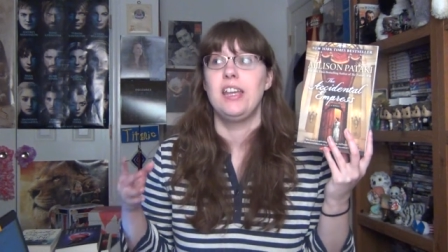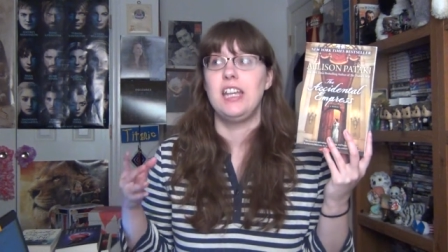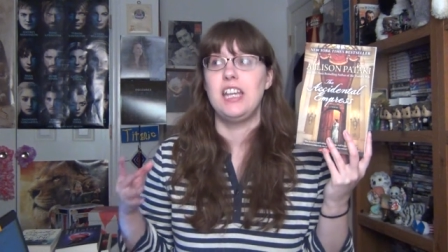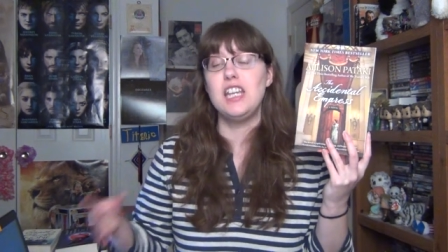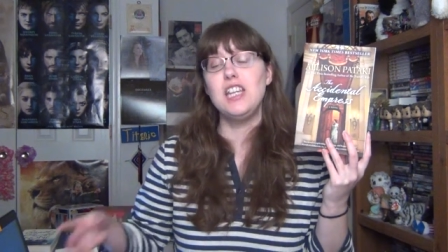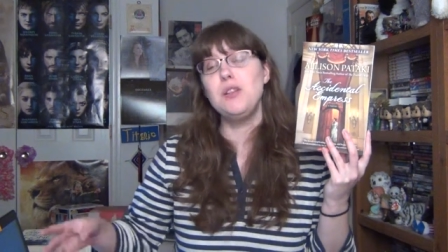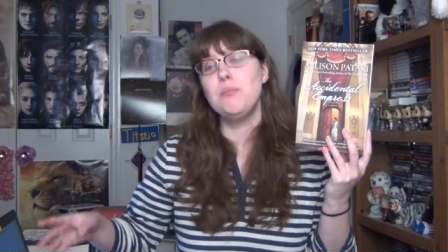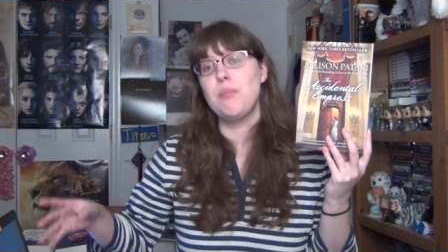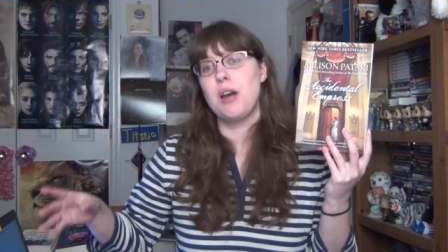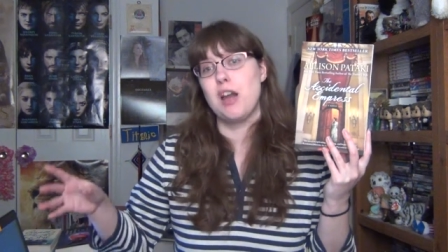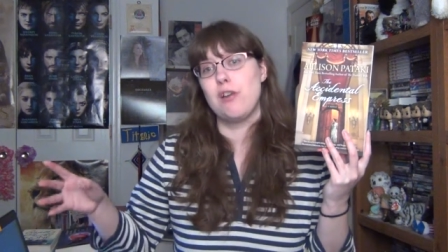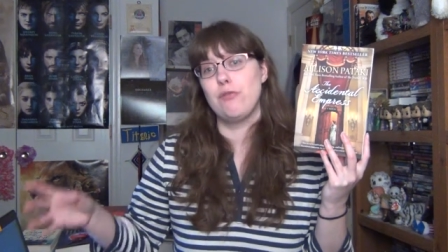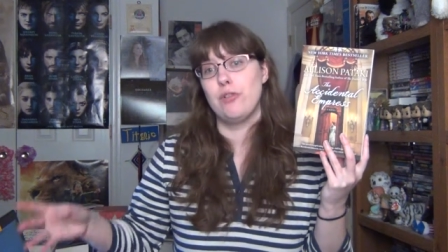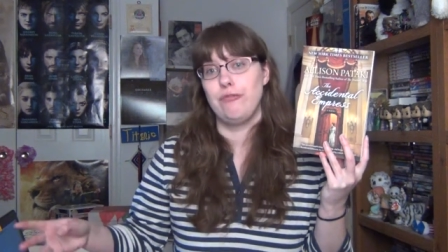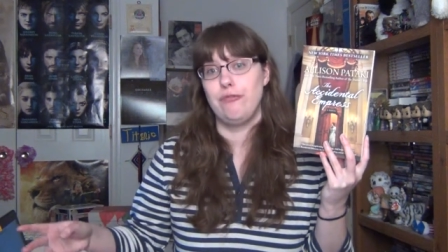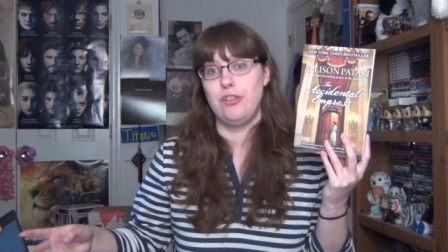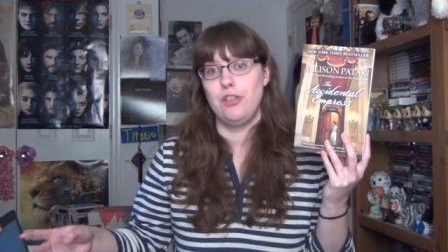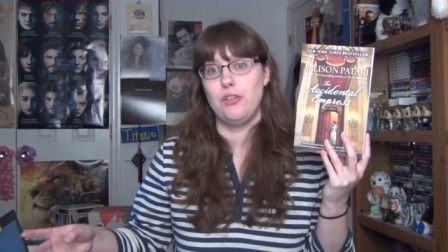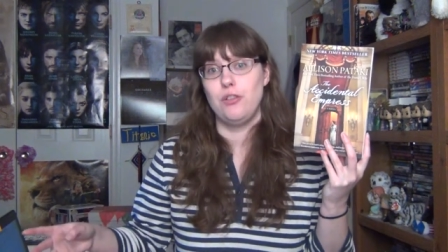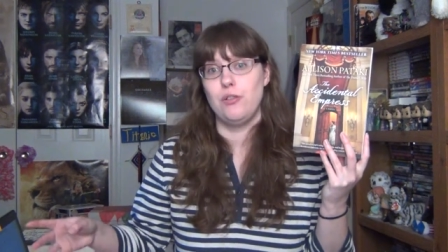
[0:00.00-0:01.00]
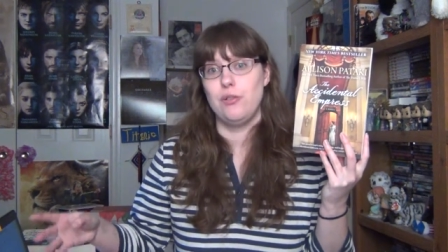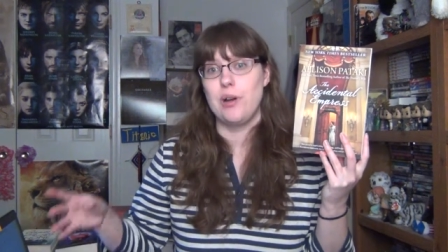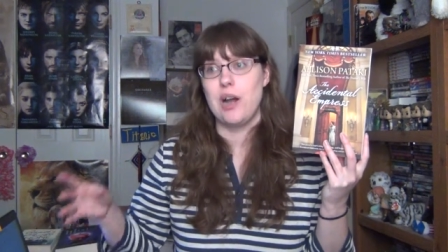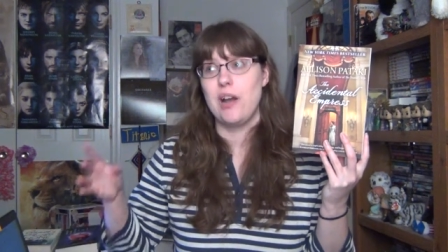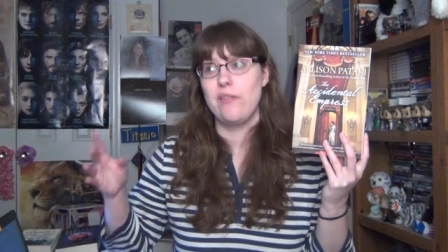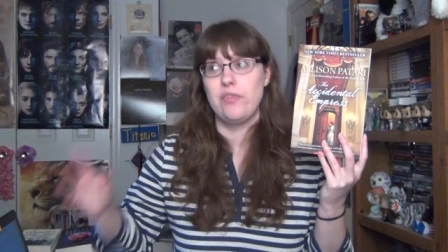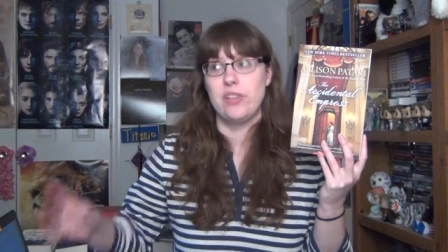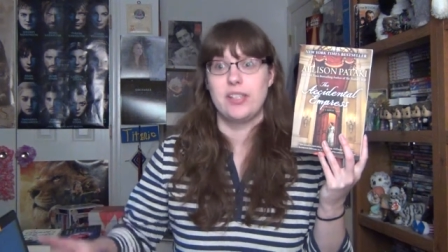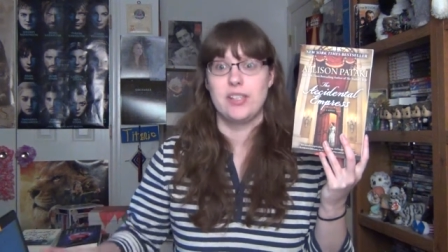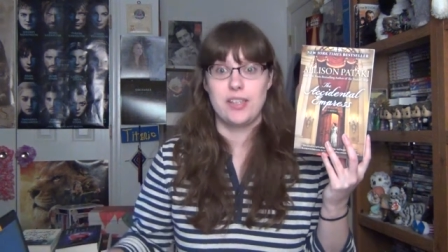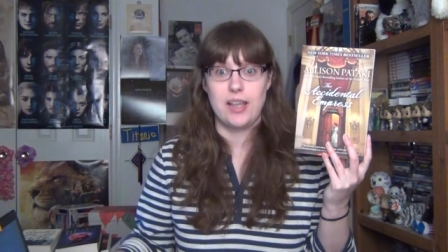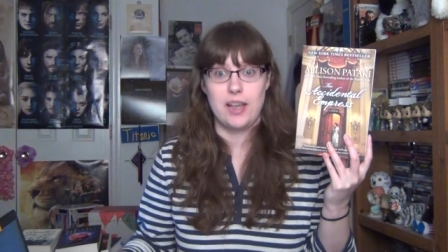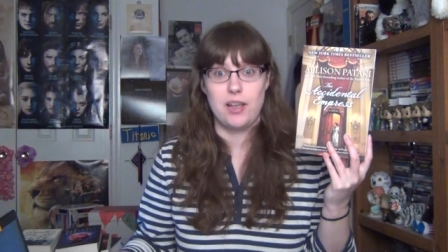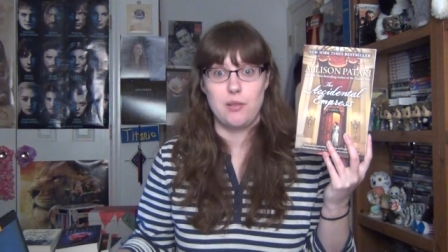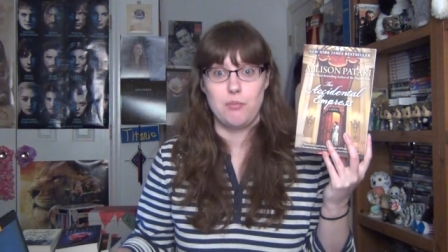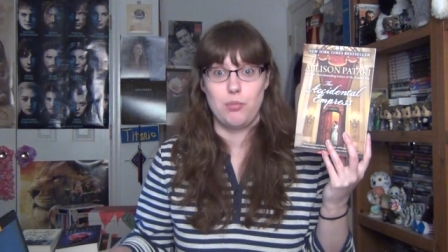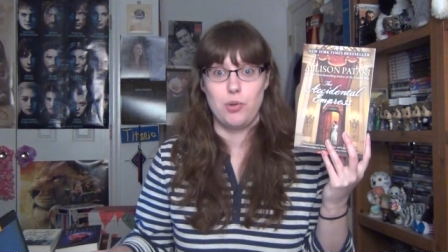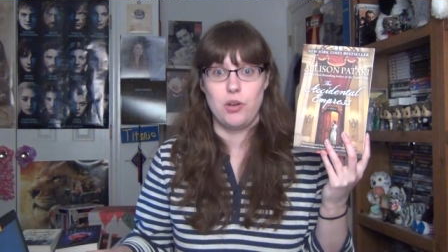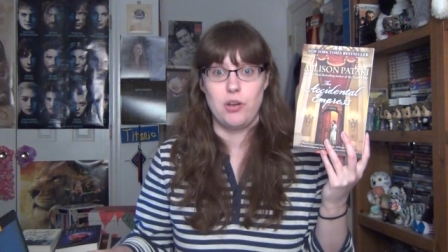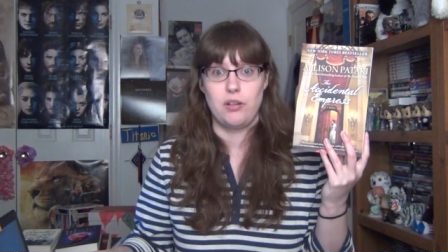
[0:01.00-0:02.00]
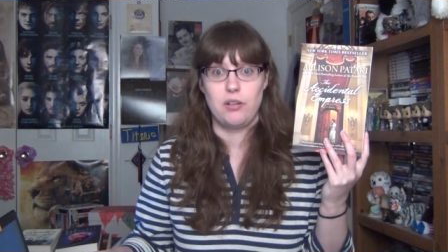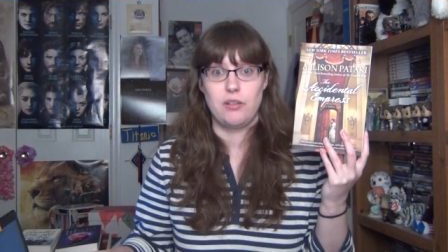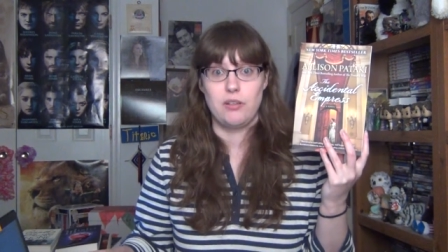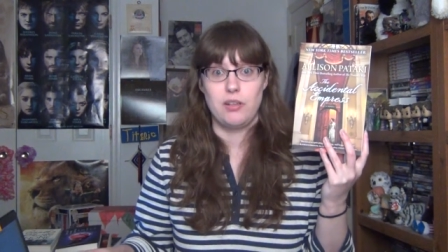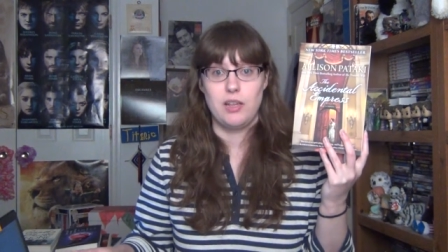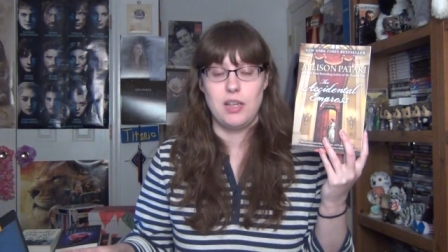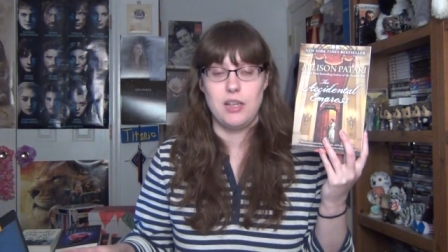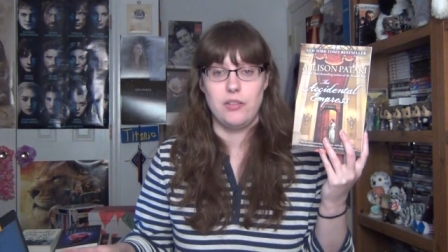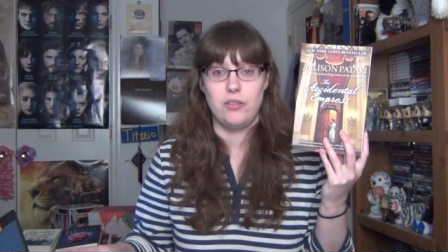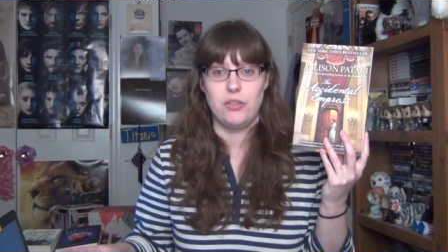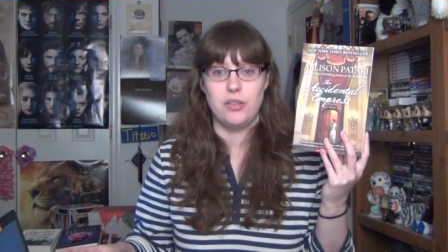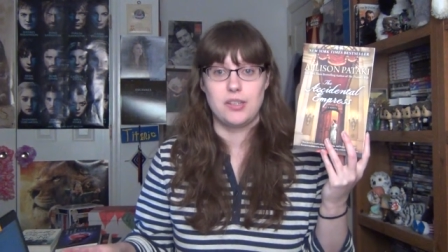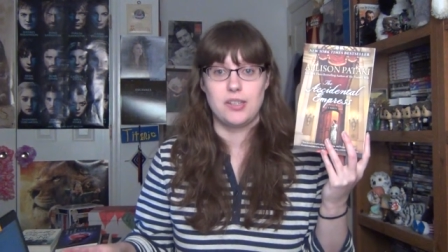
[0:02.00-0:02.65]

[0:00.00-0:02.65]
in my review of the second book in the